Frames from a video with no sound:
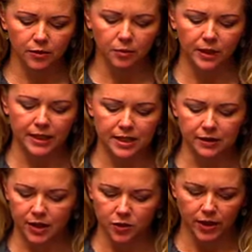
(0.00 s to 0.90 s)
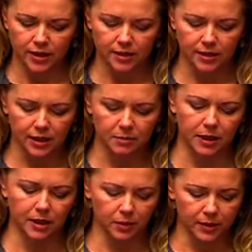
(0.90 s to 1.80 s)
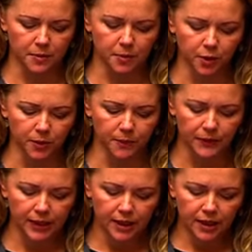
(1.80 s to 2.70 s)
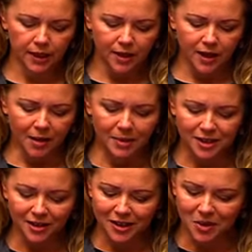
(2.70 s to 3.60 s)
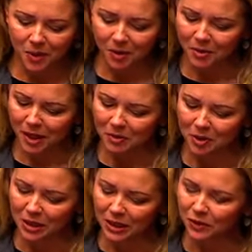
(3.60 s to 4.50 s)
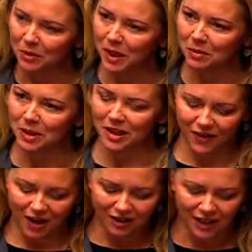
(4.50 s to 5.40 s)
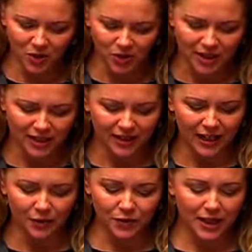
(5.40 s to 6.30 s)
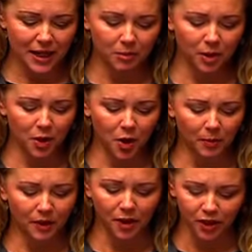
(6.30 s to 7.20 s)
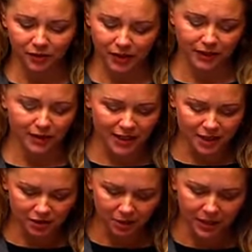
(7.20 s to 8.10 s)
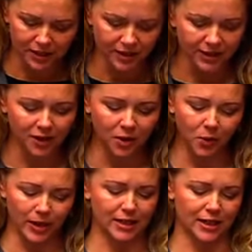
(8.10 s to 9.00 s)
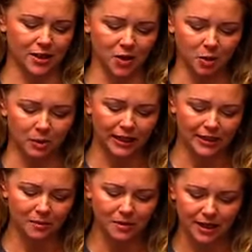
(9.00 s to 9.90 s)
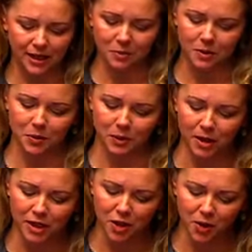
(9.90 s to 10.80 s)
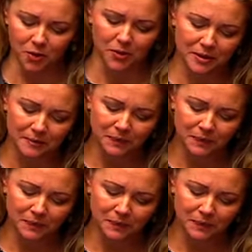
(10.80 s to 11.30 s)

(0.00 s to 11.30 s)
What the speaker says: for placing their trust in me once more. I'm excited to work with my community for the betterment of our electorate, and after Canberra, COP and COVID in the last 3 weeks, I cannot wait to get home and get some sand between my toes.